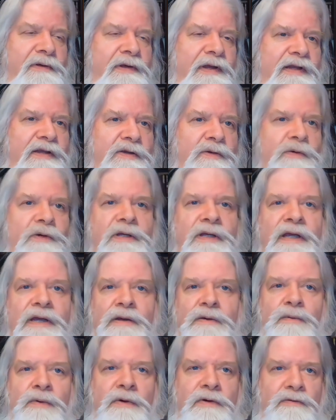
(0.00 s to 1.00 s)
and you can
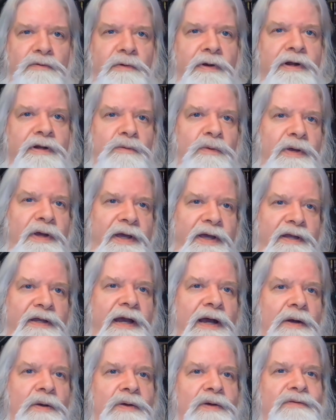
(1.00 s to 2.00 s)
get work right away.
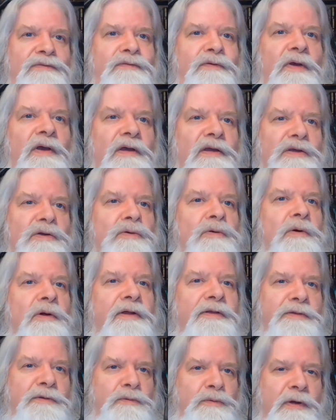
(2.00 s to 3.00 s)
Now, if you're
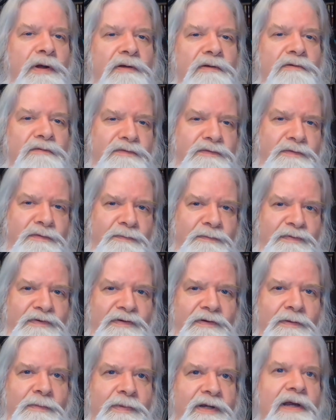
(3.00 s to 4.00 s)
on the run from
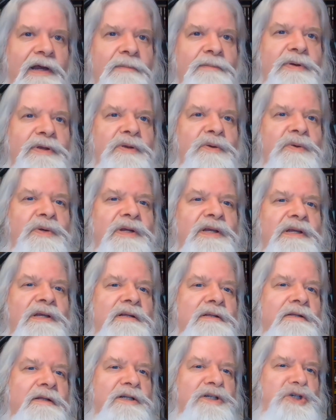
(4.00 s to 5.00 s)
somebody, but you need
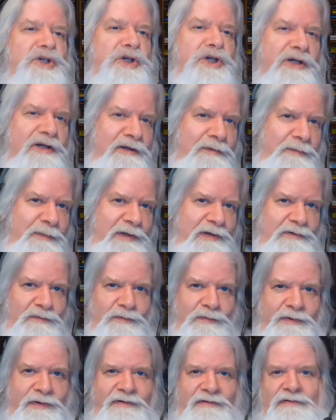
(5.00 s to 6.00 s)
a legitimate
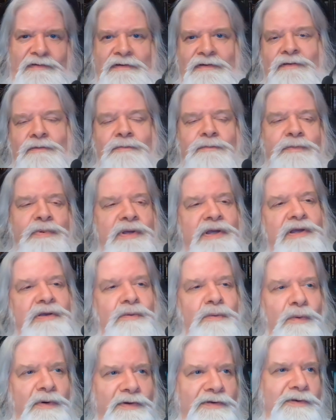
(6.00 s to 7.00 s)
reason to be
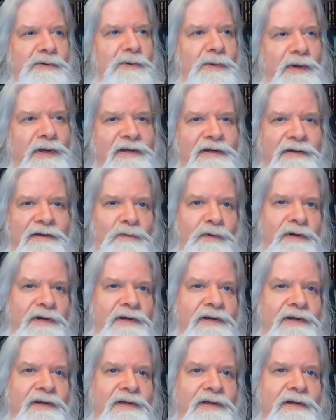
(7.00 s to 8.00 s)
where you want
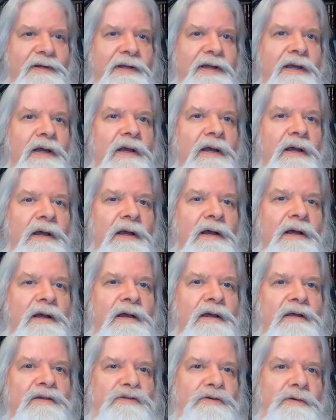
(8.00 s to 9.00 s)
to, like,
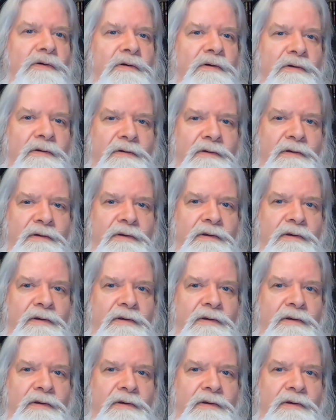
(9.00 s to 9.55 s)
sure.